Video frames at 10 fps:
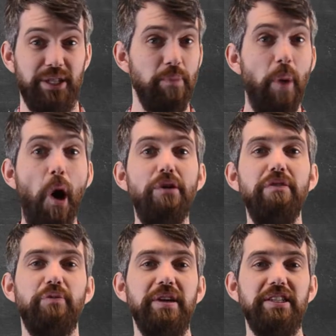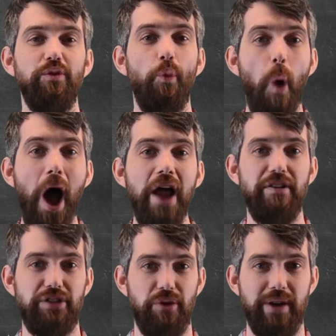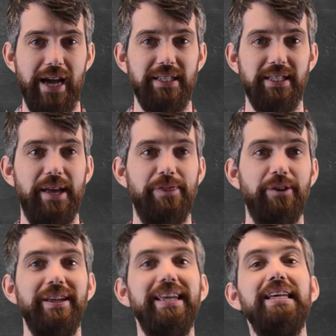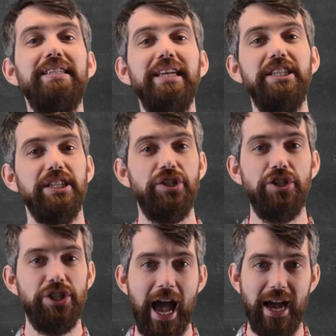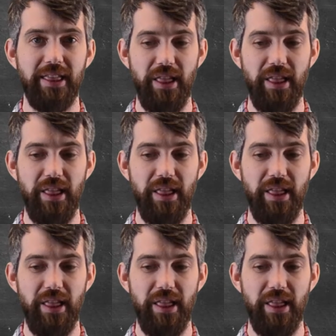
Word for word: and part of the reason why they're so nice is that they're easy to check.